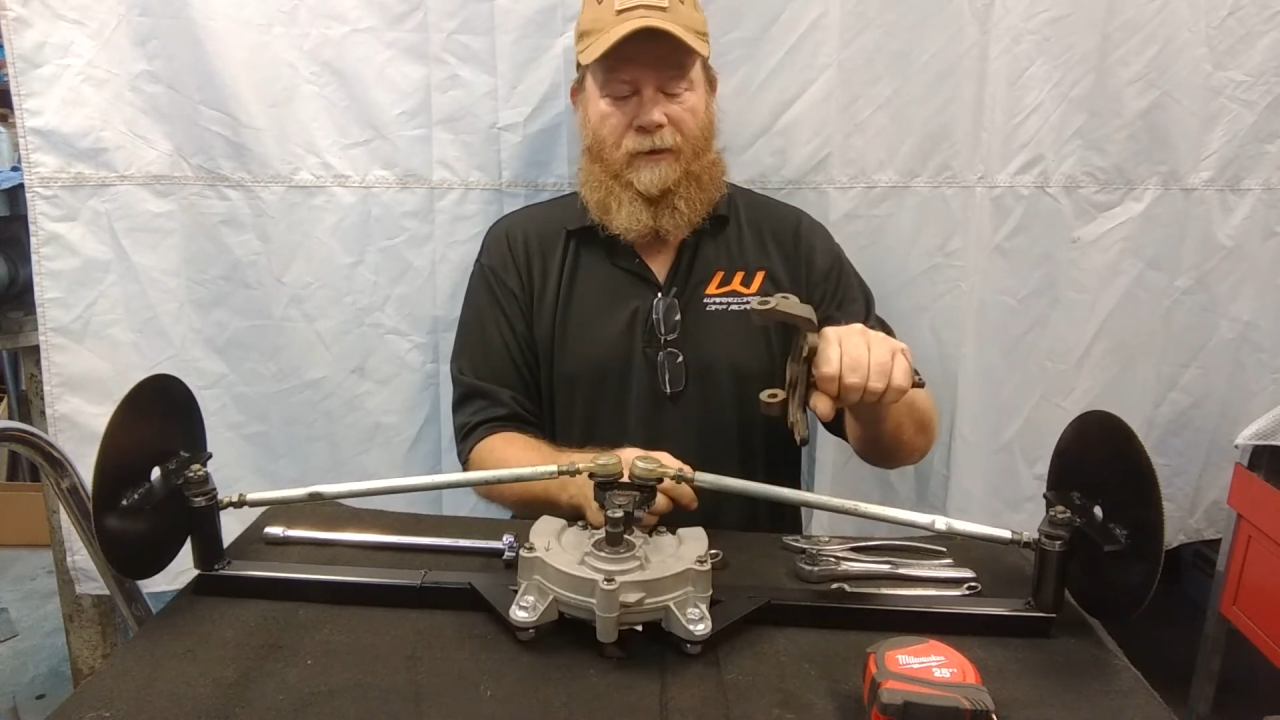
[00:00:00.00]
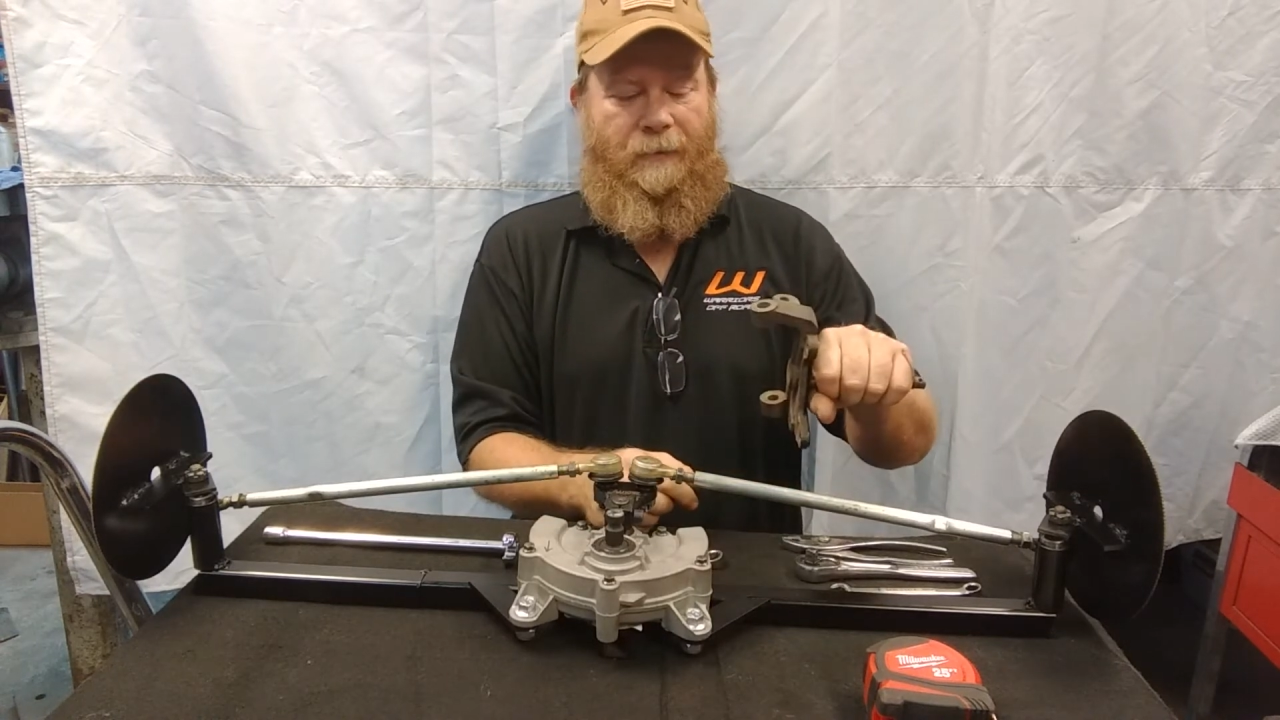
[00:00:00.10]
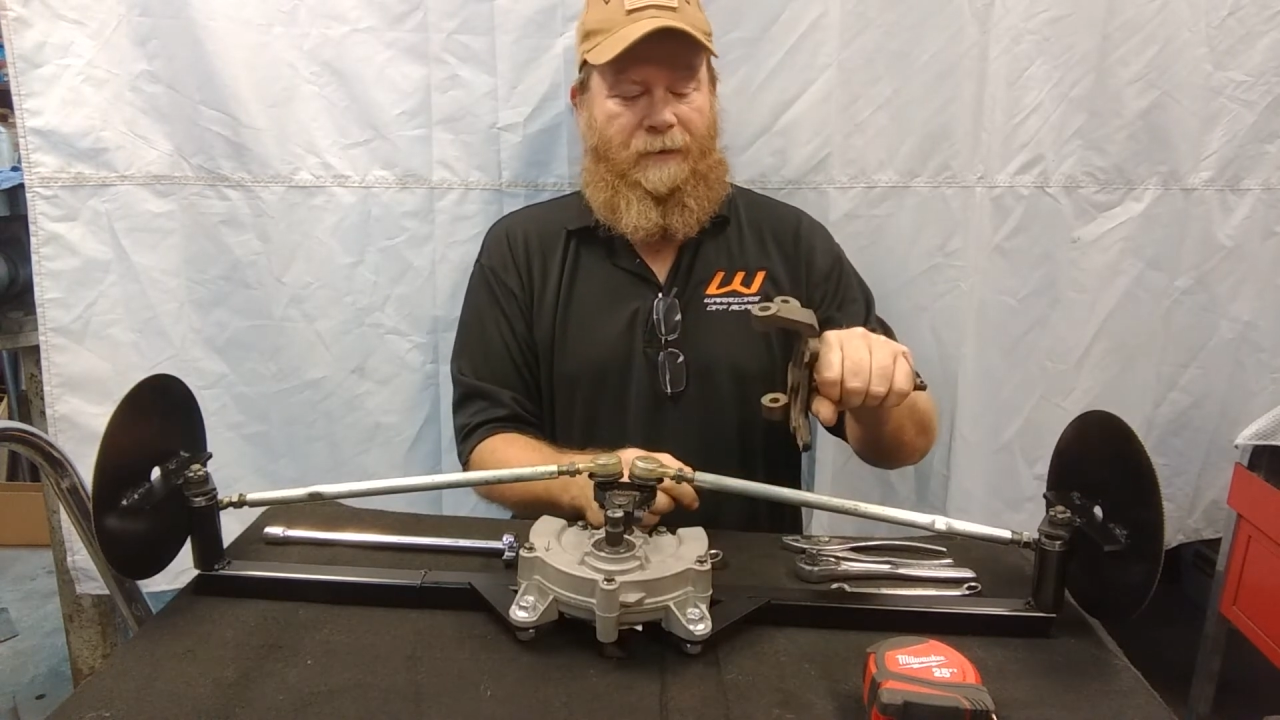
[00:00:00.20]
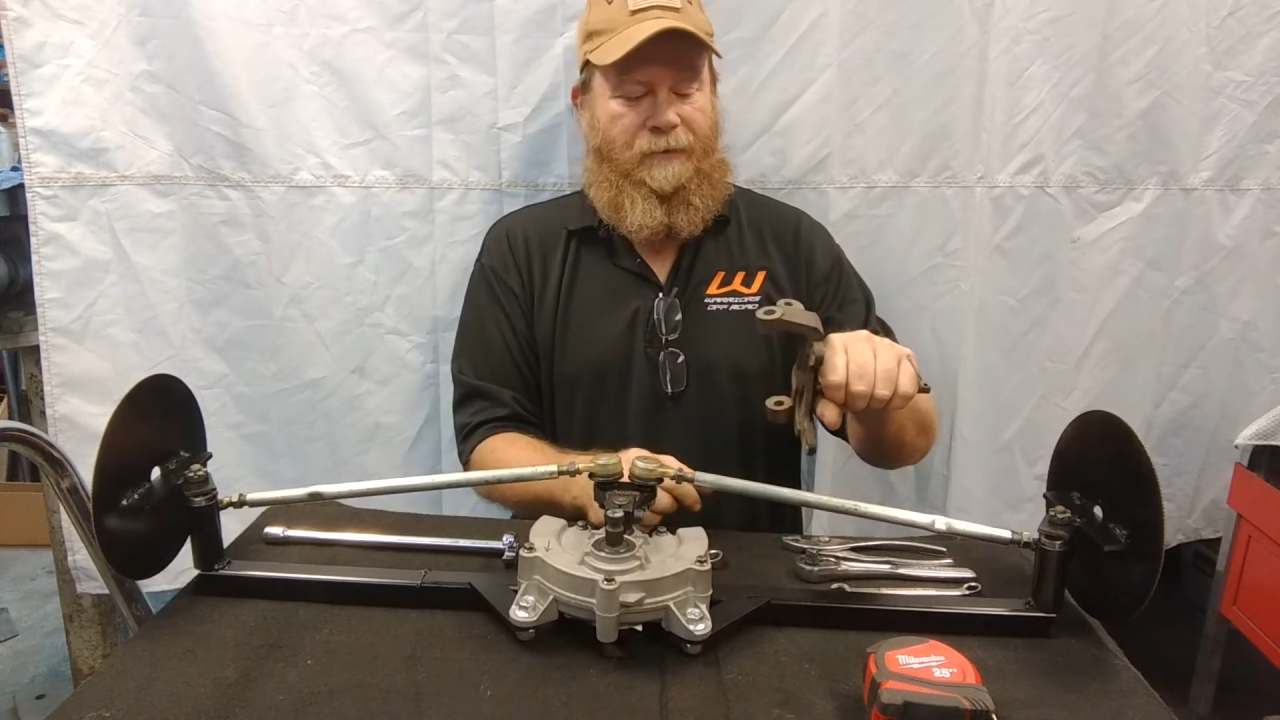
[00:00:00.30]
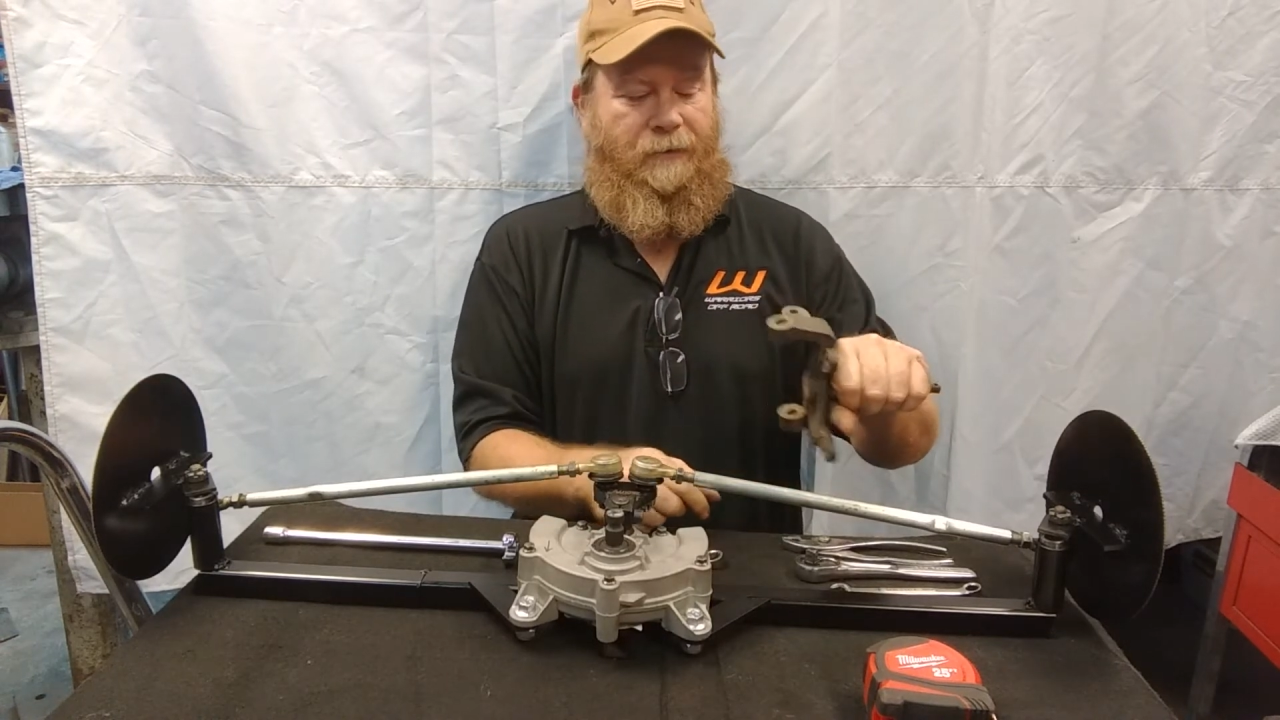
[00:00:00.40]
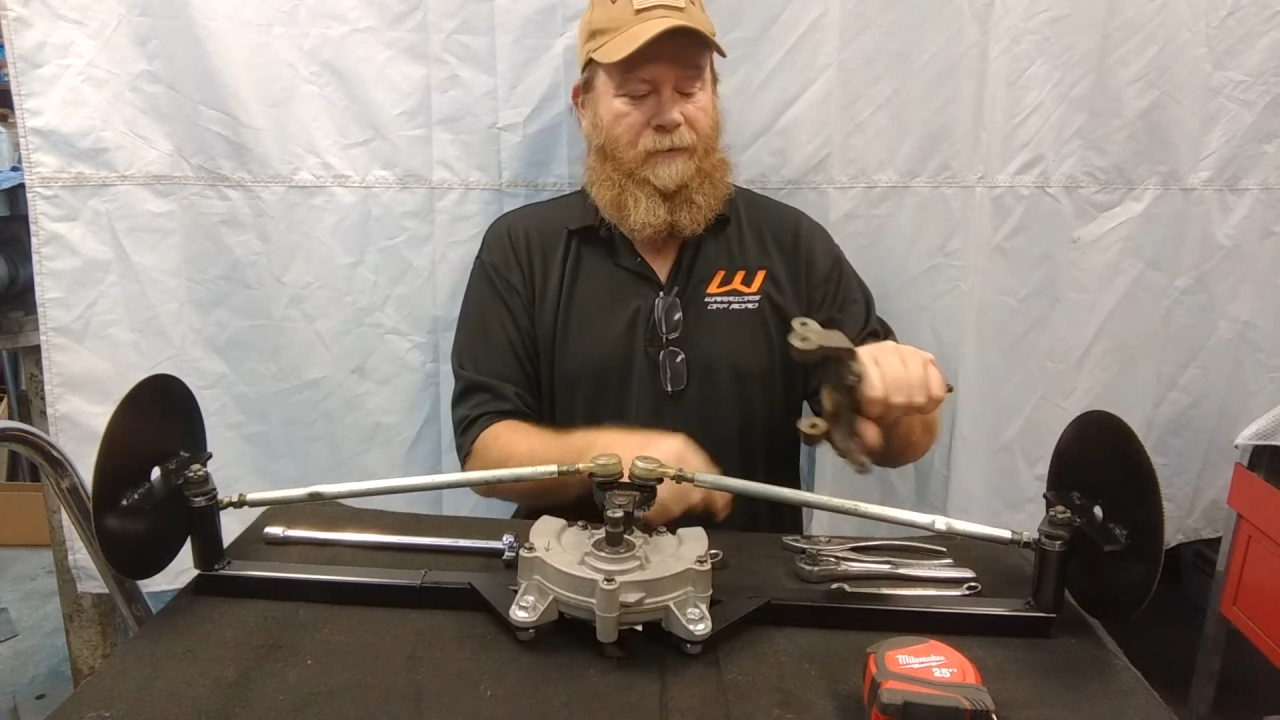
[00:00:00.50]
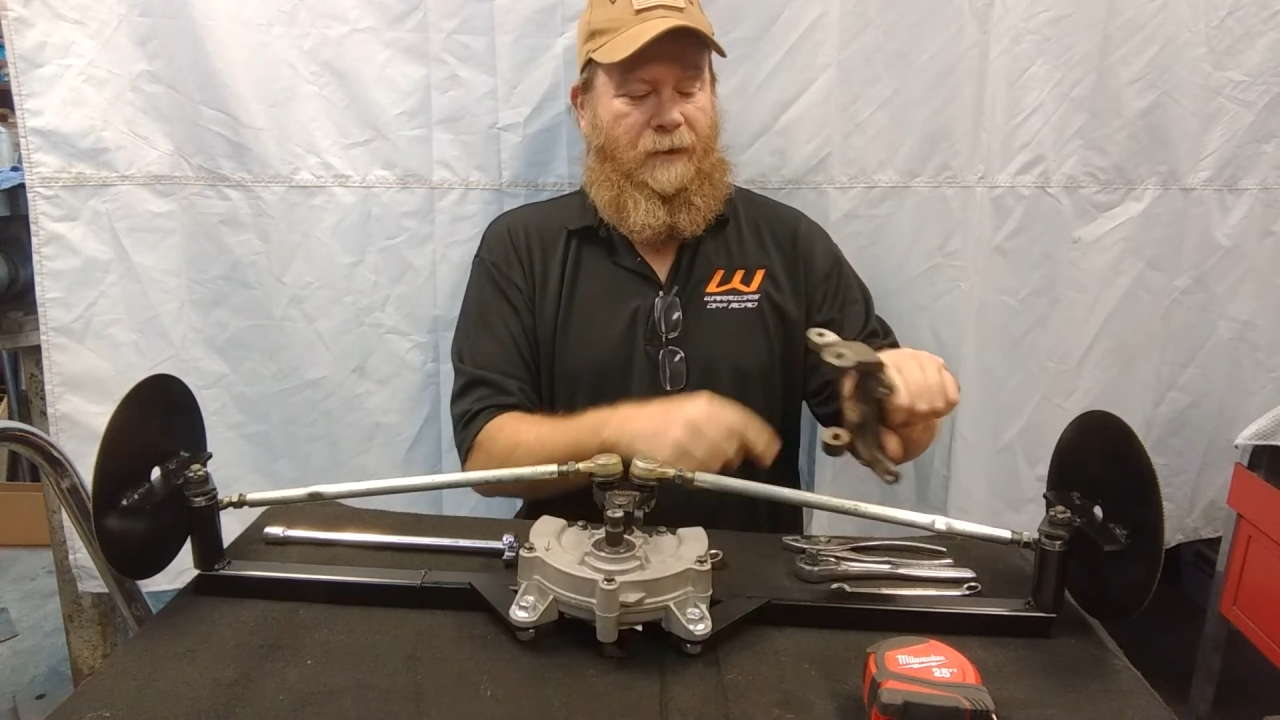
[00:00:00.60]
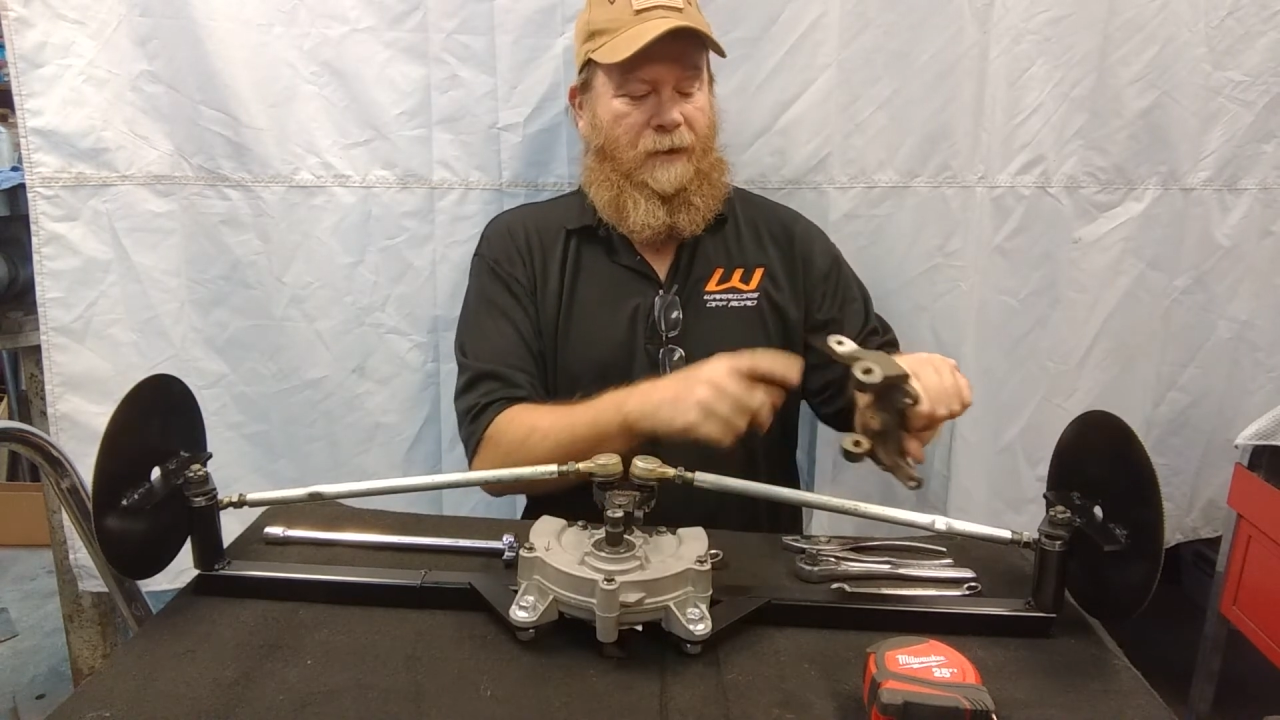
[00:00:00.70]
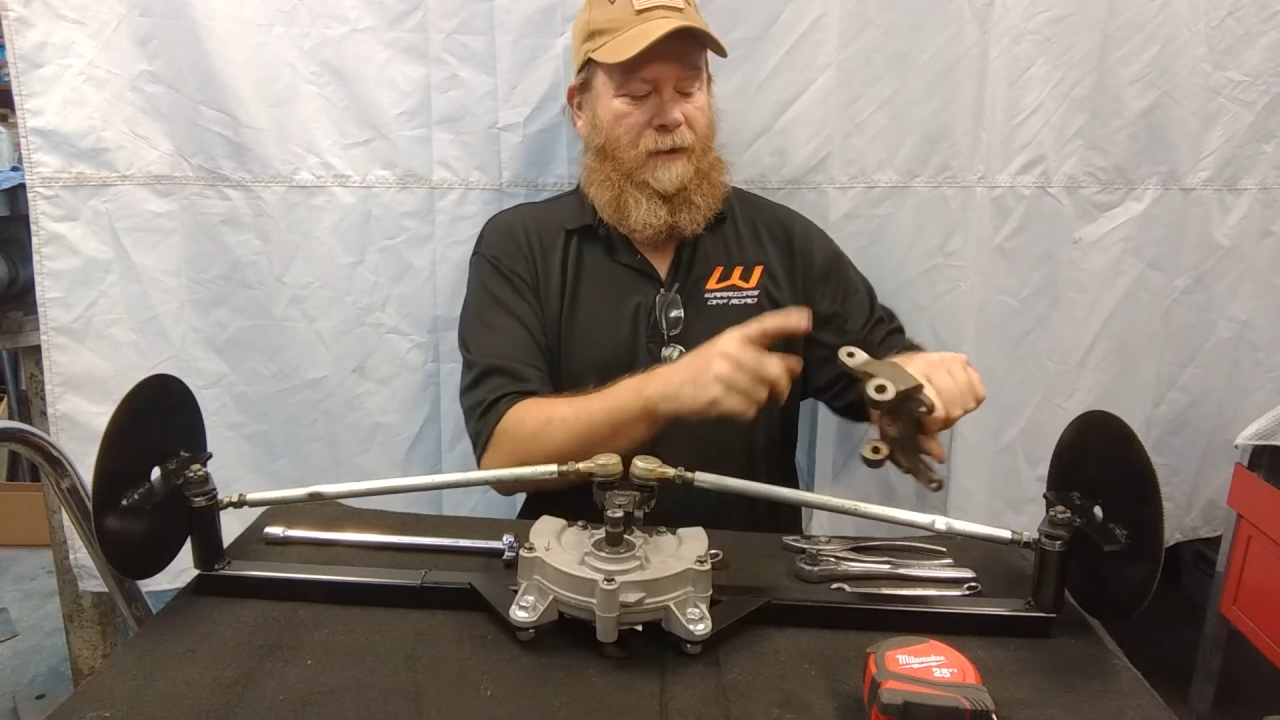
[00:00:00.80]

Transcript: going to mount to.